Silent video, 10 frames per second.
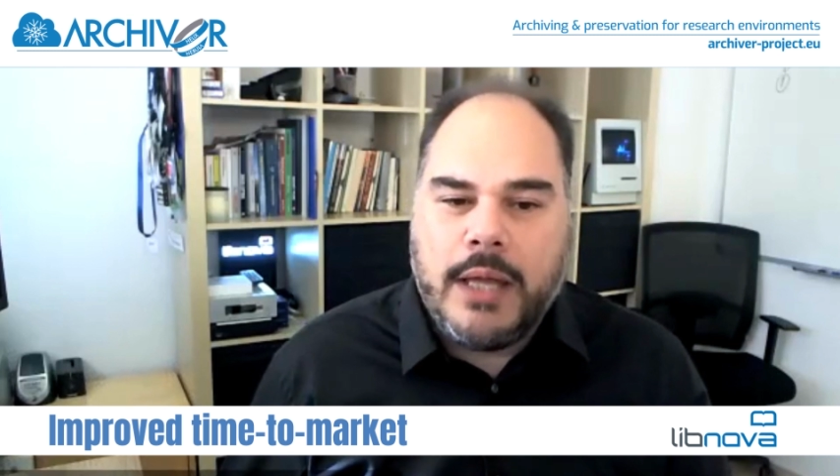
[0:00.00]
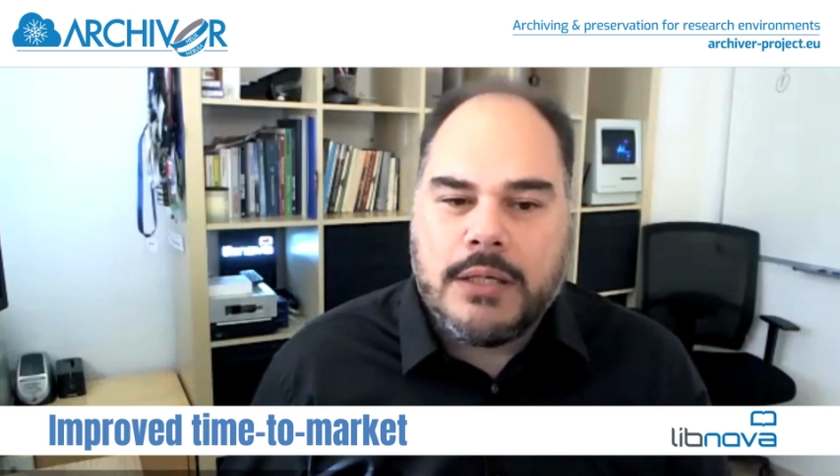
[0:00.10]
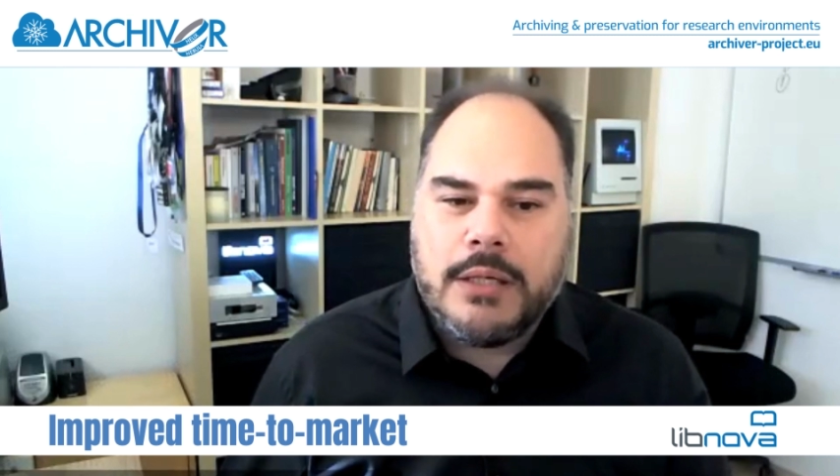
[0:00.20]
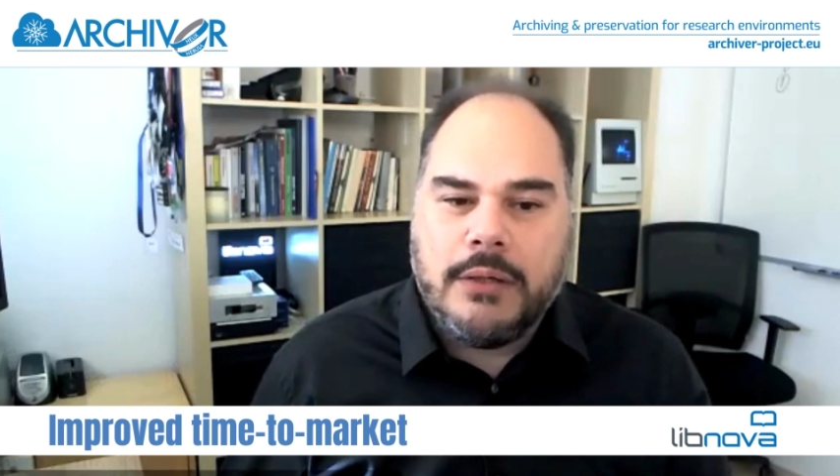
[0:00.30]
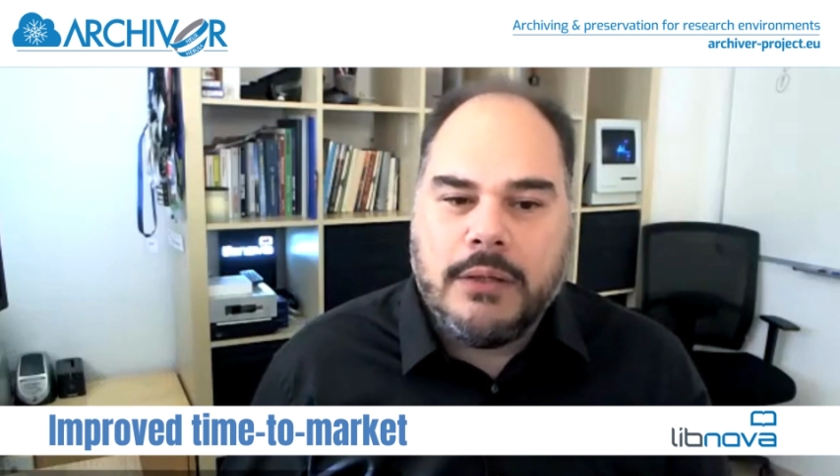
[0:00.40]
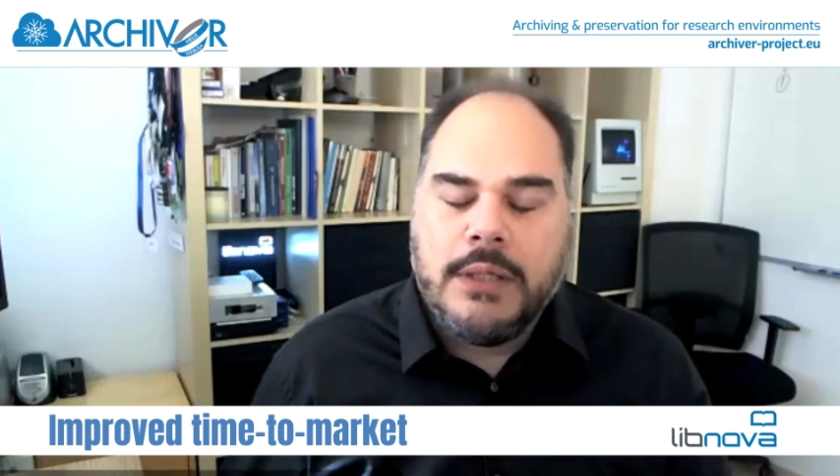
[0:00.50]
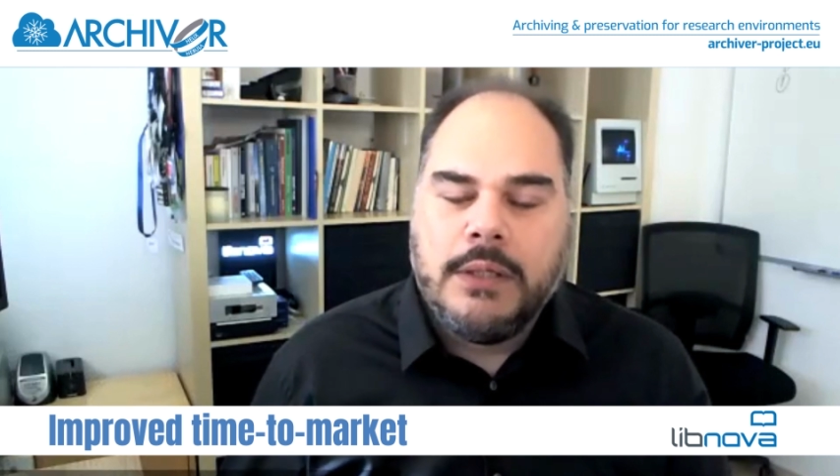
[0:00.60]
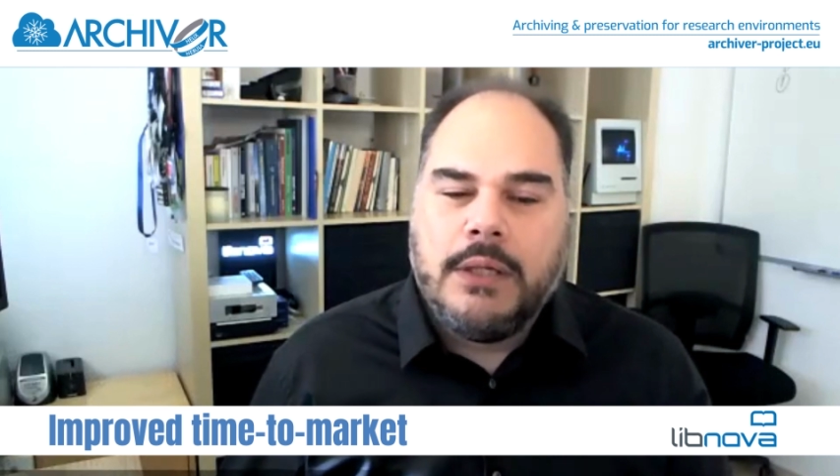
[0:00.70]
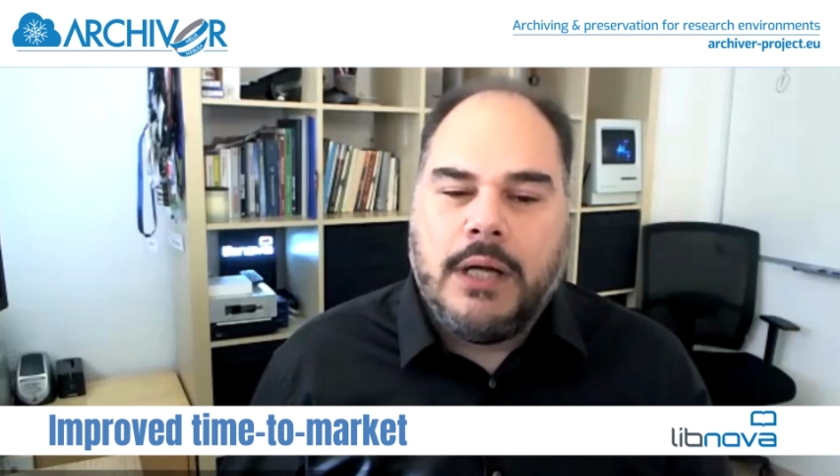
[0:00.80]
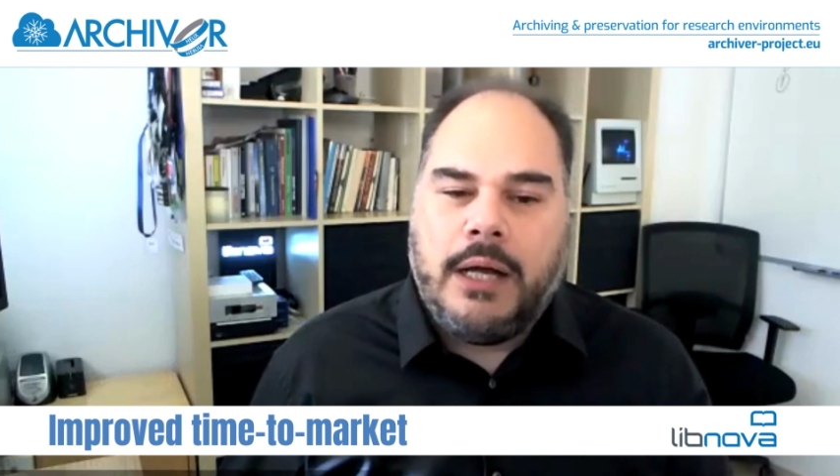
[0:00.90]
So
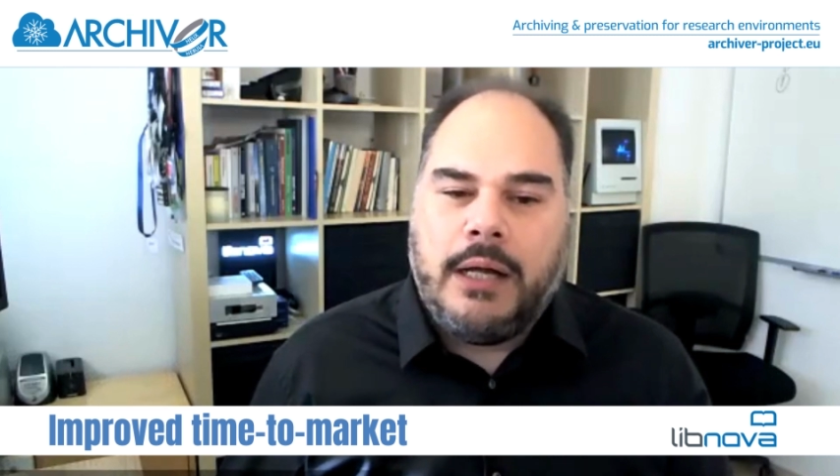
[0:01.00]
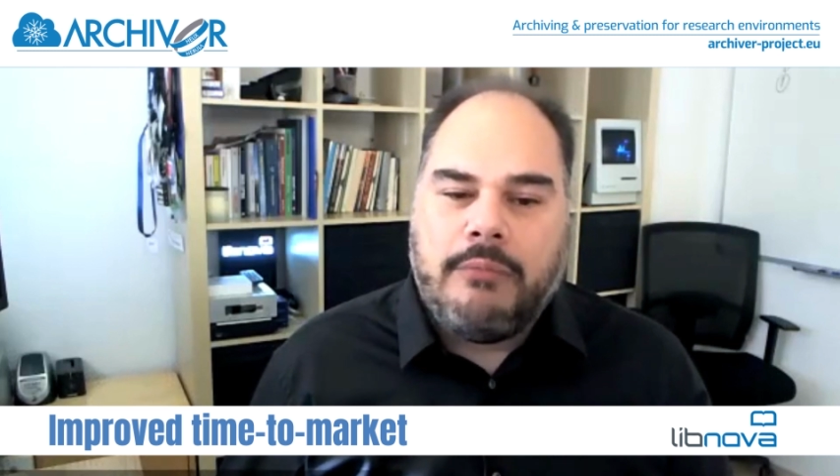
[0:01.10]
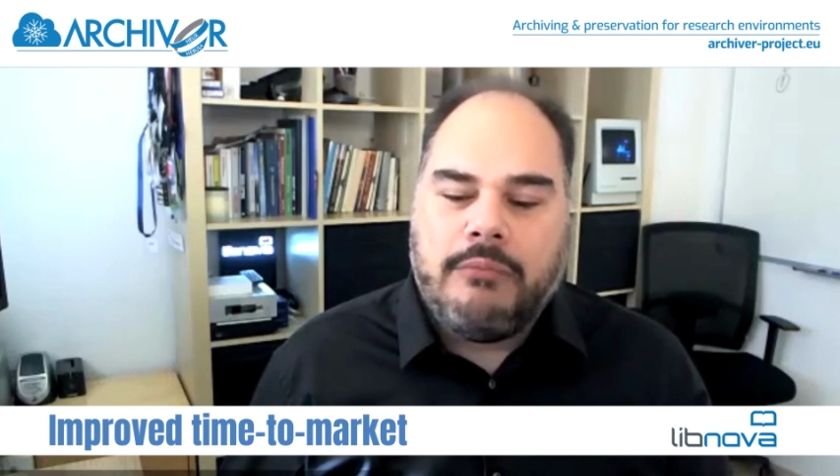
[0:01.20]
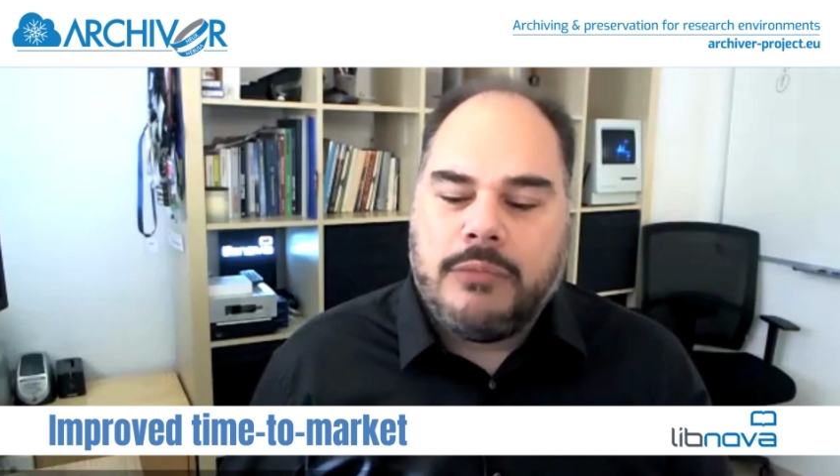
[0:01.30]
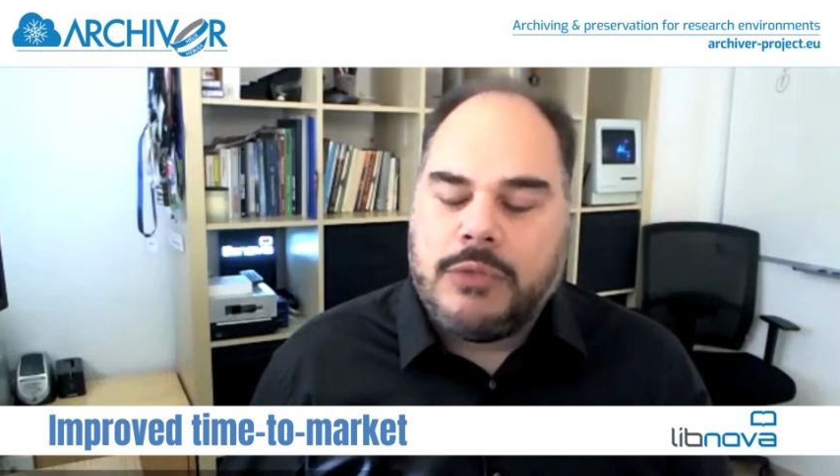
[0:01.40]
um,